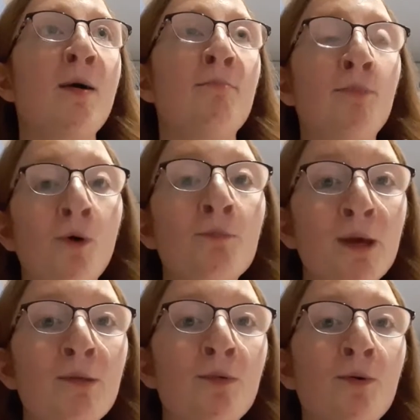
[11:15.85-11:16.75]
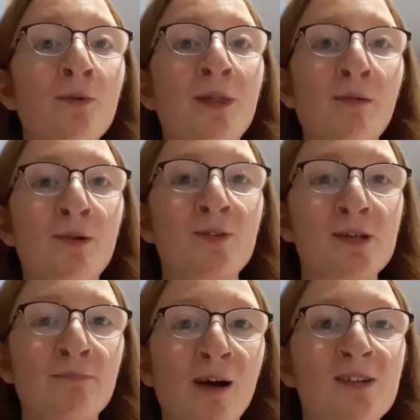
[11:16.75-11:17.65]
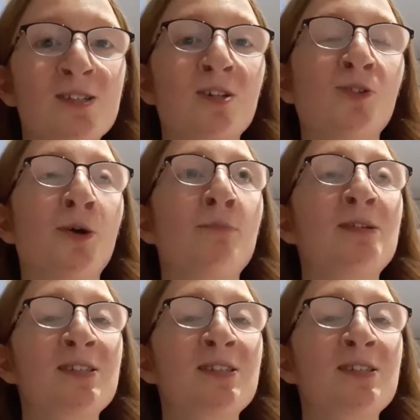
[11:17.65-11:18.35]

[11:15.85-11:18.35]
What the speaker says: more people with amniotic band syndrome